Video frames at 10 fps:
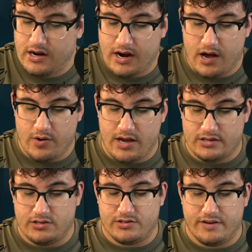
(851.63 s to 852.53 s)
Now,
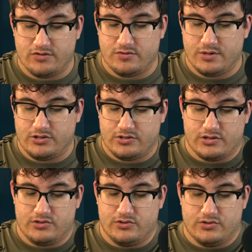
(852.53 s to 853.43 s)
yes, you're saving some interest
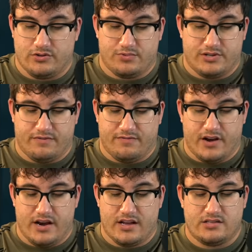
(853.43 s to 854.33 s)
because there's zero percent
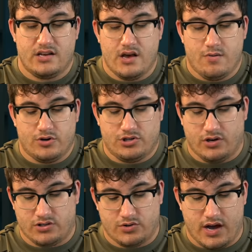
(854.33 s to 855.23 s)
finance, but you
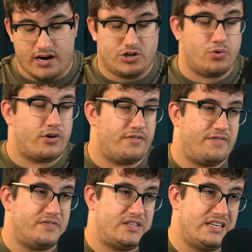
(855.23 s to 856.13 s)
also had a two hundred
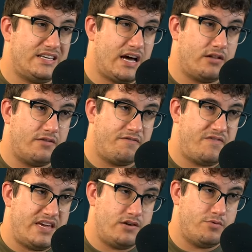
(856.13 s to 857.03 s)
fifteen dollar fee
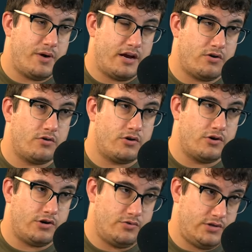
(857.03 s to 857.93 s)
you paid in order to do